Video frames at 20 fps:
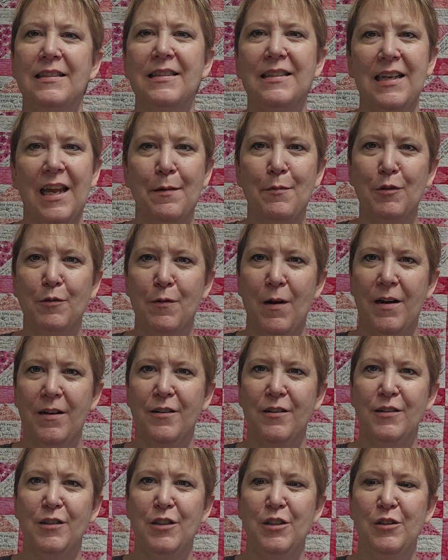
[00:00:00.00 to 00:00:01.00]
table
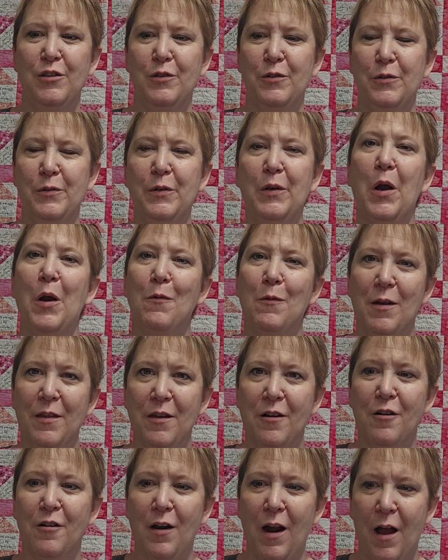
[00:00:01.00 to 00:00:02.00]
runner to go with
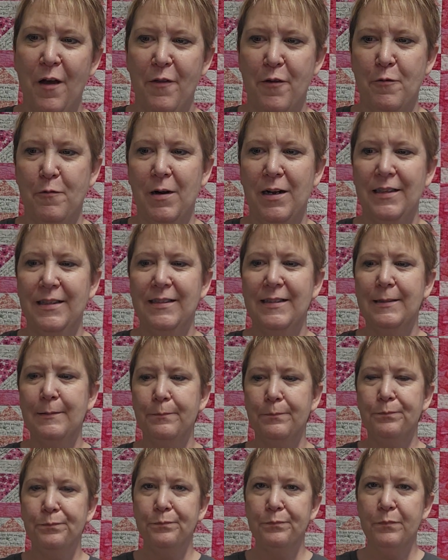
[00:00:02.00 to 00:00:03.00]
her other ones.
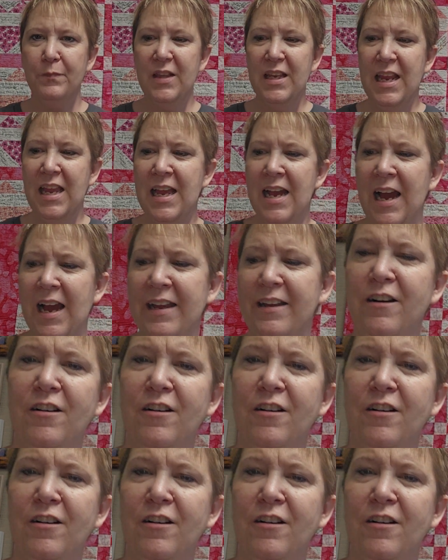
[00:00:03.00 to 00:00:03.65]
I